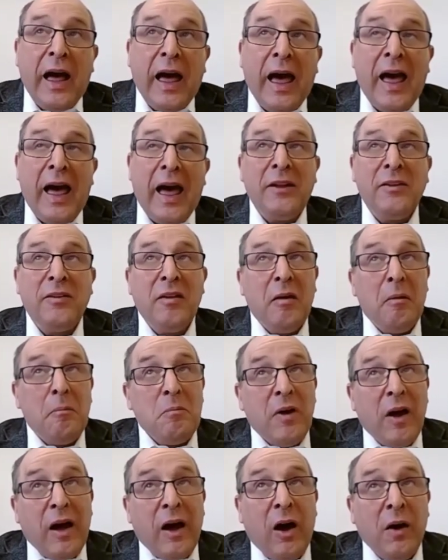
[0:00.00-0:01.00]
And
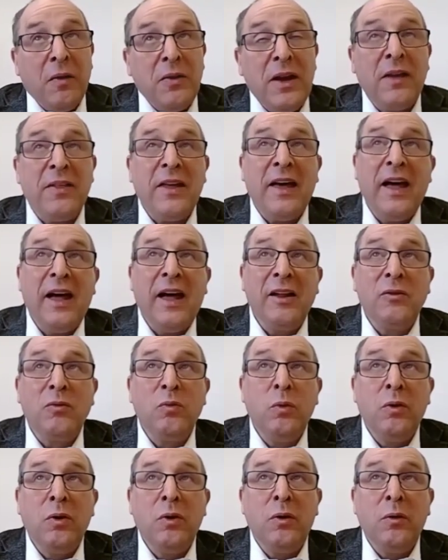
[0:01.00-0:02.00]
on the other hand,
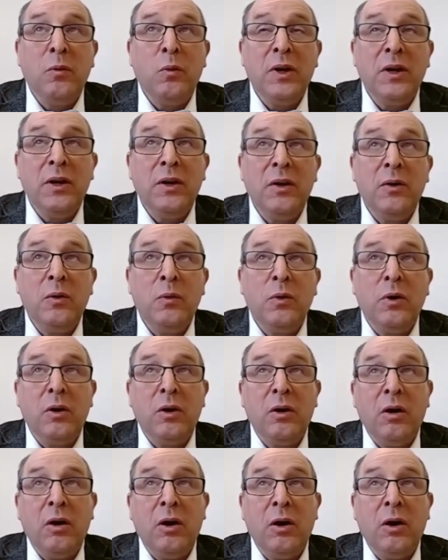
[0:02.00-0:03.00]
we
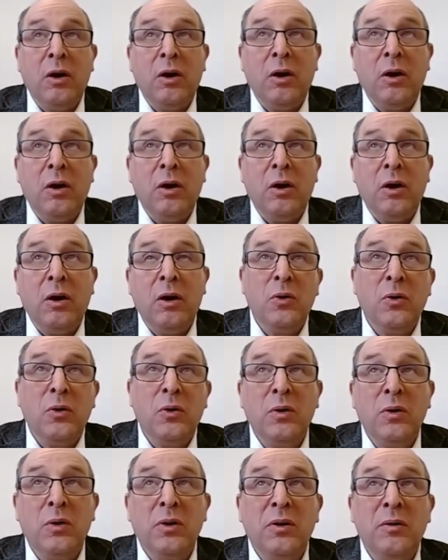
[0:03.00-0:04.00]
were
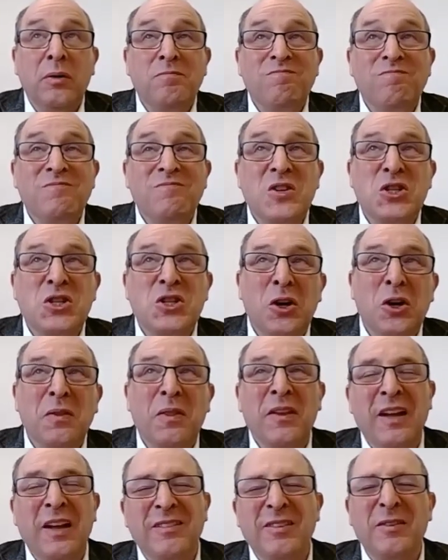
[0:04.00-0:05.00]
also
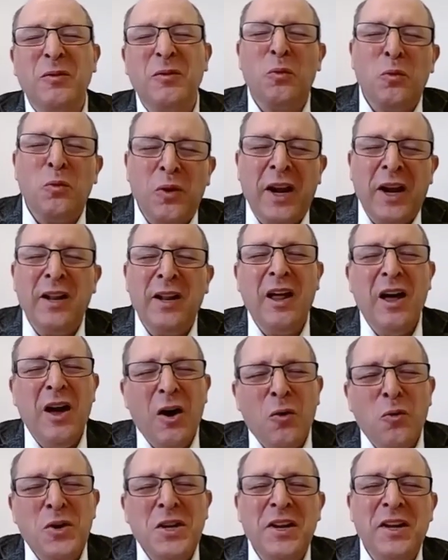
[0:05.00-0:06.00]
certain that
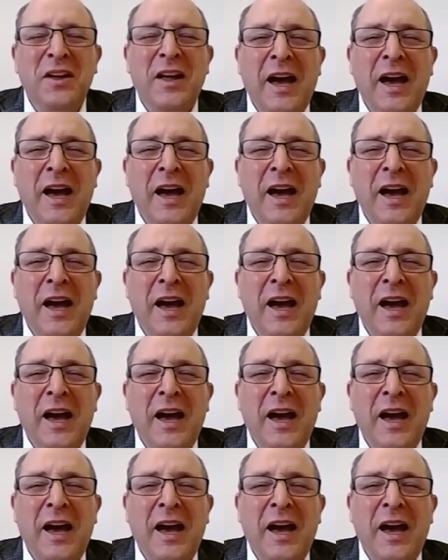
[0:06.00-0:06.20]
reading